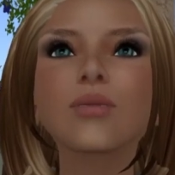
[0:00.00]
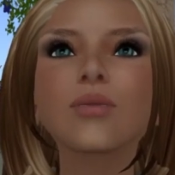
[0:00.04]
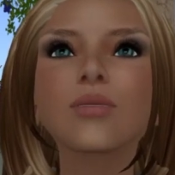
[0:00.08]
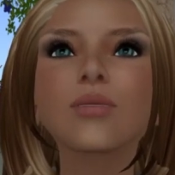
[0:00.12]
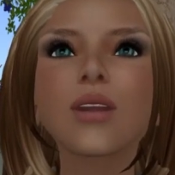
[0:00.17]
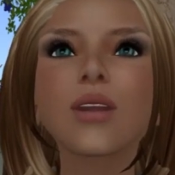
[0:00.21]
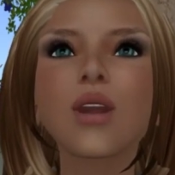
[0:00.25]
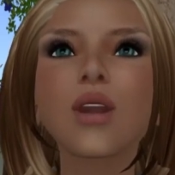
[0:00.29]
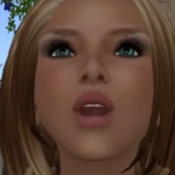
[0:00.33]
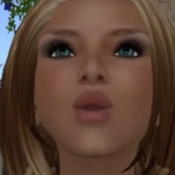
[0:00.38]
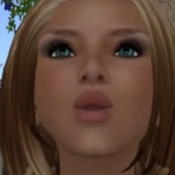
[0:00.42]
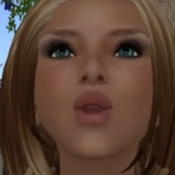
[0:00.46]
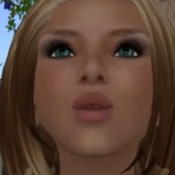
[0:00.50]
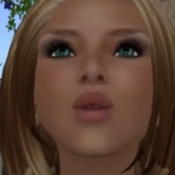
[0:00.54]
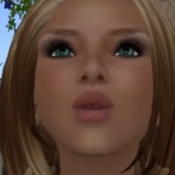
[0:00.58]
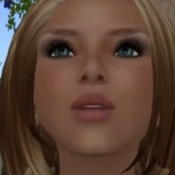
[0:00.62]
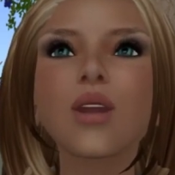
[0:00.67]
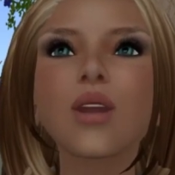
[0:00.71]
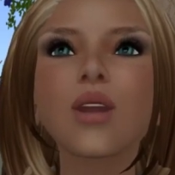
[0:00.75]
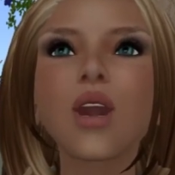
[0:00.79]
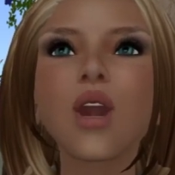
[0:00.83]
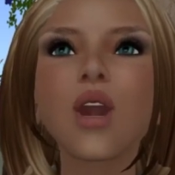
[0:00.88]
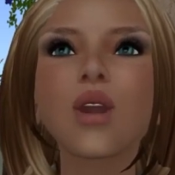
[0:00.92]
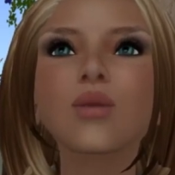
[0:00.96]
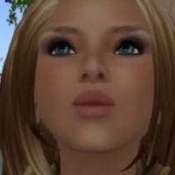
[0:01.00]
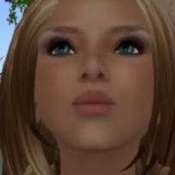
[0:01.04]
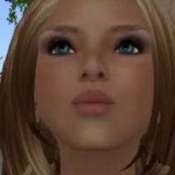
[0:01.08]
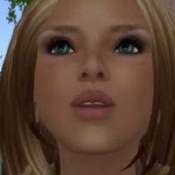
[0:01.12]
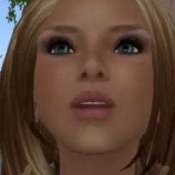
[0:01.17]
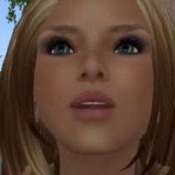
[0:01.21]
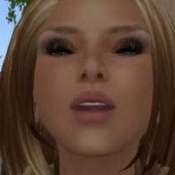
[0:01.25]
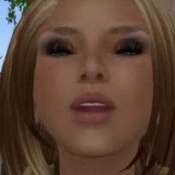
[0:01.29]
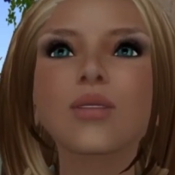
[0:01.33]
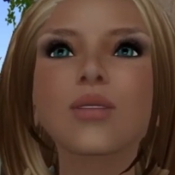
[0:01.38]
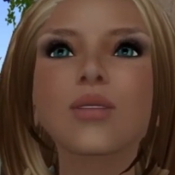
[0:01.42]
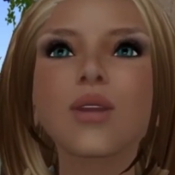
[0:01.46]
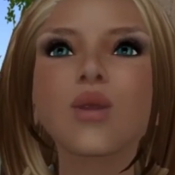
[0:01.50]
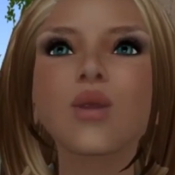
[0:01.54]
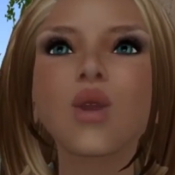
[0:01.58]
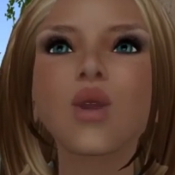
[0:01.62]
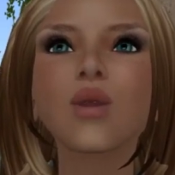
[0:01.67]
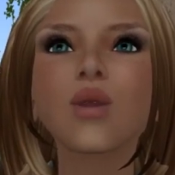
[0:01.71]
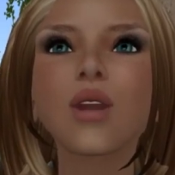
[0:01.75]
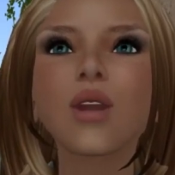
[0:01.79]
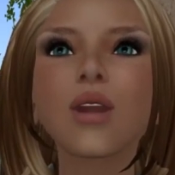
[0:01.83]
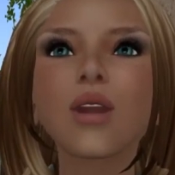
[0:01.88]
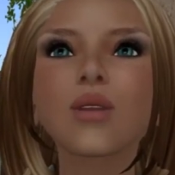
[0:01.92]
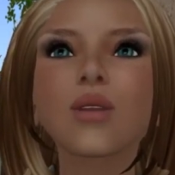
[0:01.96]
Faith would like to
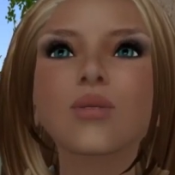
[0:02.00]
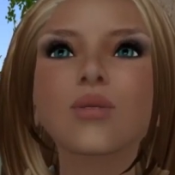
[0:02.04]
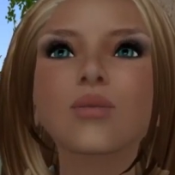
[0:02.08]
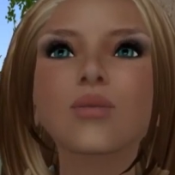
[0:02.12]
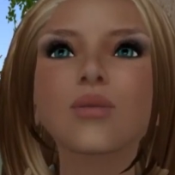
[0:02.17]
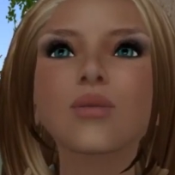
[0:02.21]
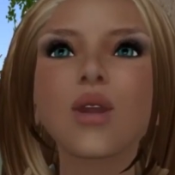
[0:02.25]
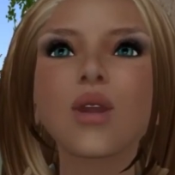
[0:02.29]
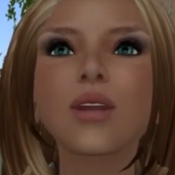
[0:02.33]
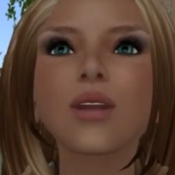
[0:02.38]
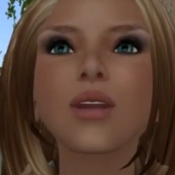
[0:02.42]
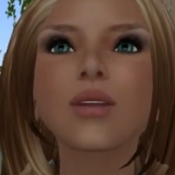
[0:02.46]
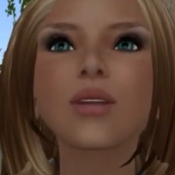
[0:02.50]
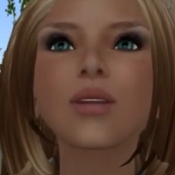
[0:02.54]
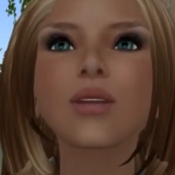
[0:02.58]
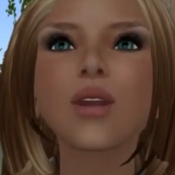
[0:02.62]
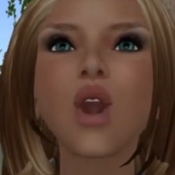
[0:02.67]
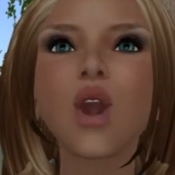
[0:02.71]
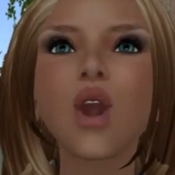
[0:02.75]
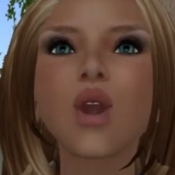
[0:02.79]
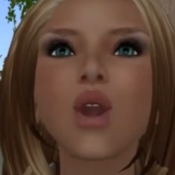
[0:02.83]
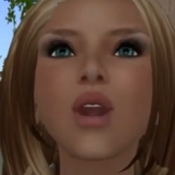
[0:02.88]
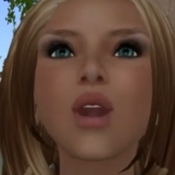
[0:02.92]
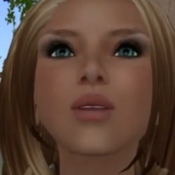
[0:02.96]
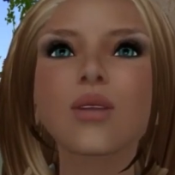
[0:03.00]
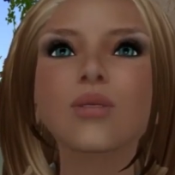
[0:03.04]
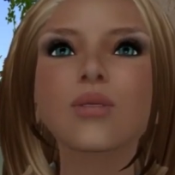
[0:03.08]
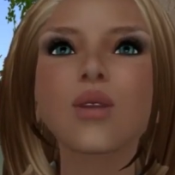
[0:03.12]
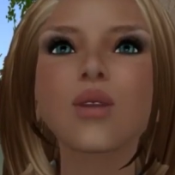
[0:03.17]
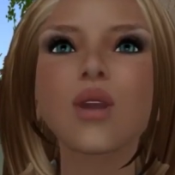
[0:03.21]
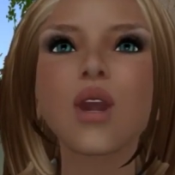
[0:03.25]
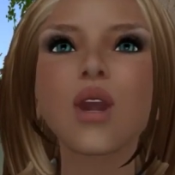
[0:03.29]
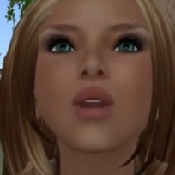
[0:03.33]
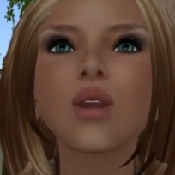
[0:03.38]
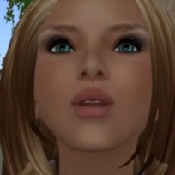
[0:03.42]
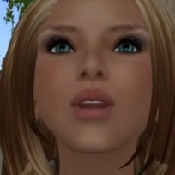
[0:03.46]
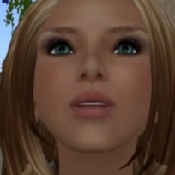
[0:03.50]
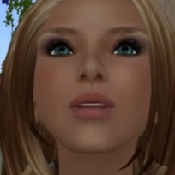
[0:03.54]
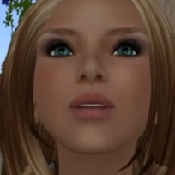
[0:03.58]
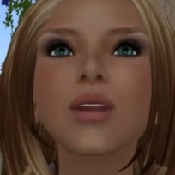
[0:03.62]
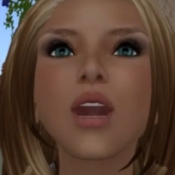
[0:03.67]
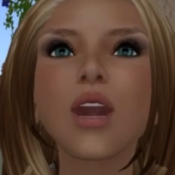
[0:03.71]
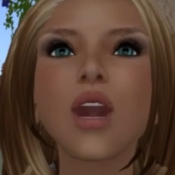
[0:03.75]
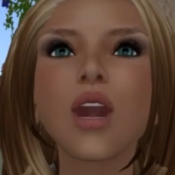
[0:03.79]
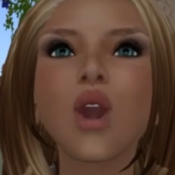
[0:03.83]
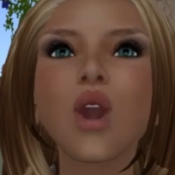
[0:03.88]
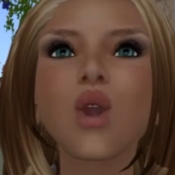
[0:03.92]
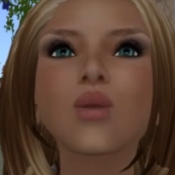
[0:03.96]
know, what about love for the
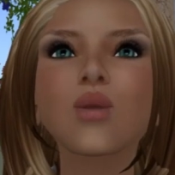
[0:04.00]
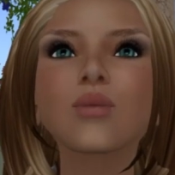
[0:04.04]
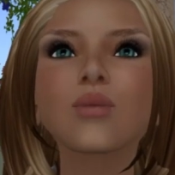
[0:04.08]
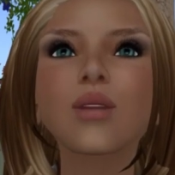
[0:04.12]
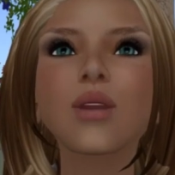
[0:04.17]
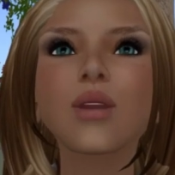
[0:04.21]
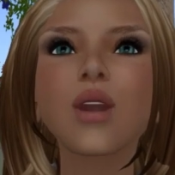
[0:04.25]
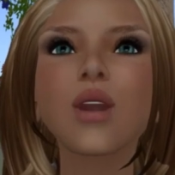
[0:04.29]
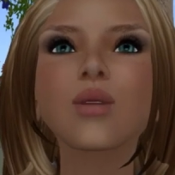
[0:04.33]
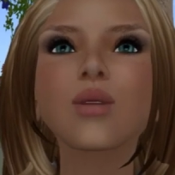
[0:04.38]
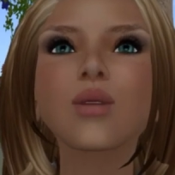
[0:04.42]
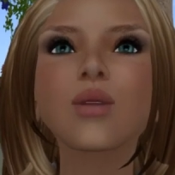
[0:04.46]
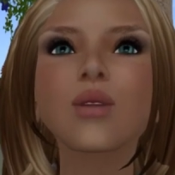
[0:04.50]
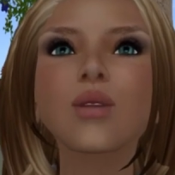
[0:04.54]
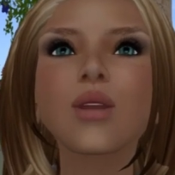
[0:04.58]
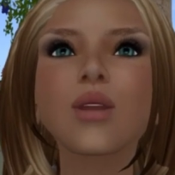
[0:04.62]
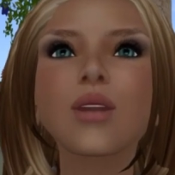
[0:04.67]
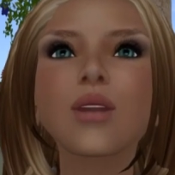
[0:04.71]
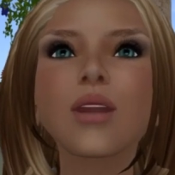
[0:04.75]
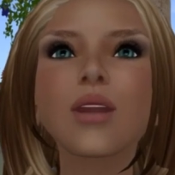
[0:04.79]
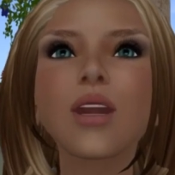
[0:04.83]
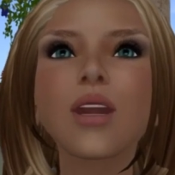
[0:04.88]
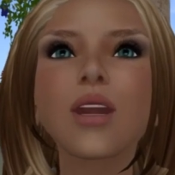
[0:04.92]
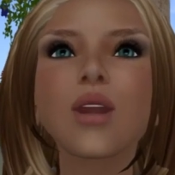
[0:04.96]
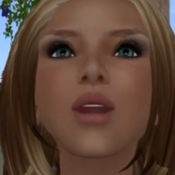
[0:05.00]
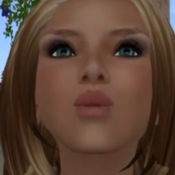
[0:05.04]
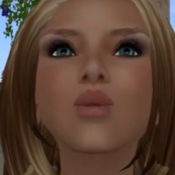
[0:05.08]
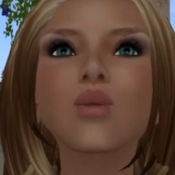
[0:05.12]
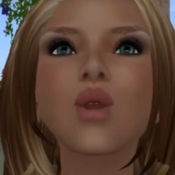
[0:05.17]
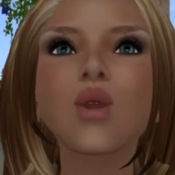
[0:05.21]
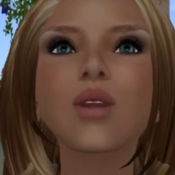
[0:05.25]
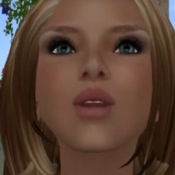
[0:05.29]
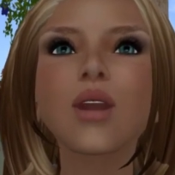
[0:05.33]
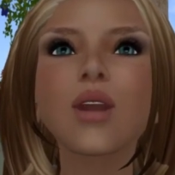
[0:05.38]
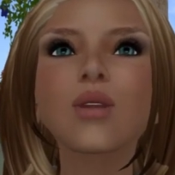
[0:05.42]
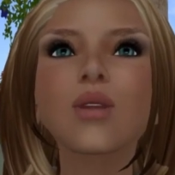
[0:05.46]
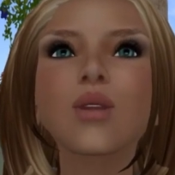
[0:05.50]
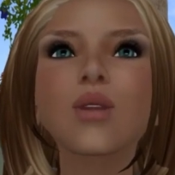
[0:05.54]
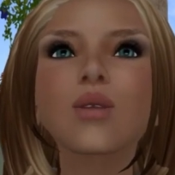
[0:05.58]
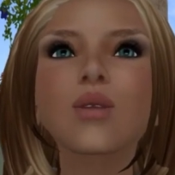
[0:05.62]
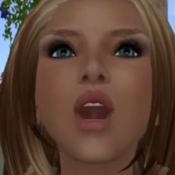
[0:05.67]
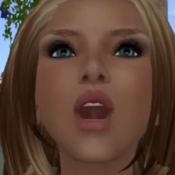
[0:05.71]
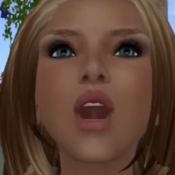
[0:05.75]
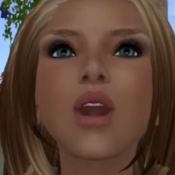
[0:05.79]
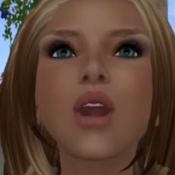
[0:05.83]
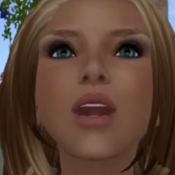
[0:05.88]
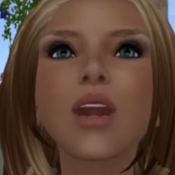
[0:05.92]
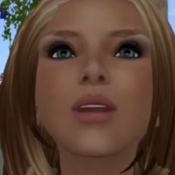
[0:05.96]
older person? Is there any data
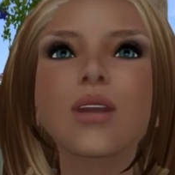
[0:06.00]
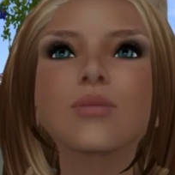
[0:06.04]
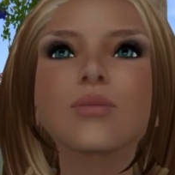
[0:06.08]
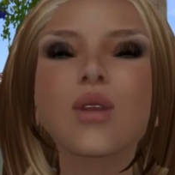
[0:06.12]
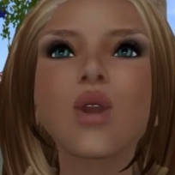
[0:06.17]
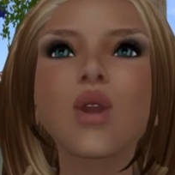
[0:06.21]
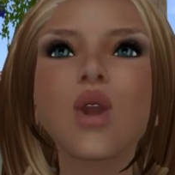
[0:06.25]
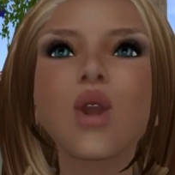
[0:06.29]
on that?